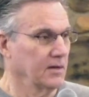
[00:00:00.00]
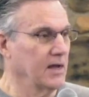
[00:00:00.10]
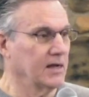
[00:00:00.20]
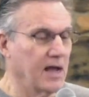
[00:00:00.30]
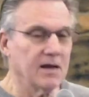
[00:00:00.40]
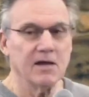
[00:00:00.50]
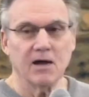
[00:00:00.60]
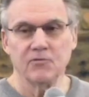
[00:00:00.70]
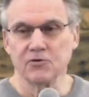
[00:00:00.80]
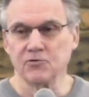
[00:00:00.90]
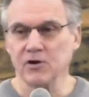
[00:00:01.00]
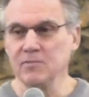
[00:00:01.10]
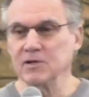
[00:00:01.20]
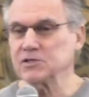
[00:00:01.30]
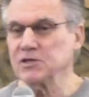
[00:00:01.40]
And they can't have your
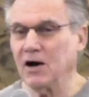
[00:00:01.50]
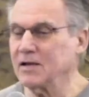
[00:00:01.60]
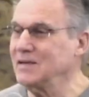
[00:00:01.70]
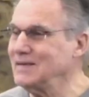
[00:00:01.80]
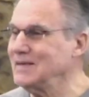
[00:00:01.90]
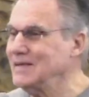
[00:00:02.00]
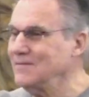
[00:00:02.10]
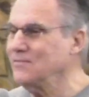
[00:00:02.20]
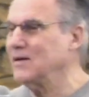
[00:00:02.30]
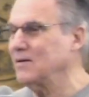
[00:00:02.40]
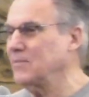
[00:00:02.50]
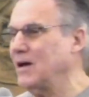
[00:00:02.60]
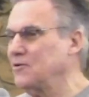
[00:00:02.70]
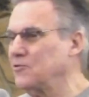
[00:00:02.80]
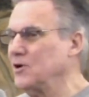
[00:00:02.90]
dream because God didn't give them
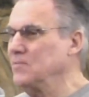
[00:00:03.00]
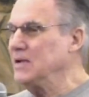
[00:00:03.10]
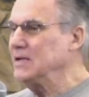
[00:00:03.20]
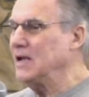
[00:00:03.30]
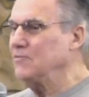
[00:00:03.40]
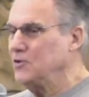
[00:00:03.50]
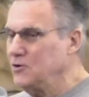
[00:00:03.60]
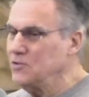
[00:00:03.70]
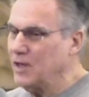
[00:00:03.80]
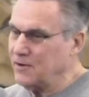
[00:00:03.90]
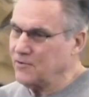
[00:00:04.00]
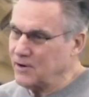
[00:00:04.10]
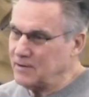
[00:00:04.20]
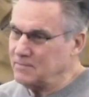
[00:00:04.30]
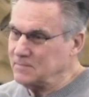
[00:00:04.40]
that dream, He gave you that
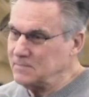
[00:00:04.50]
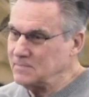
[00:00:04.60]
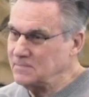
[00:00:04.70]
dream.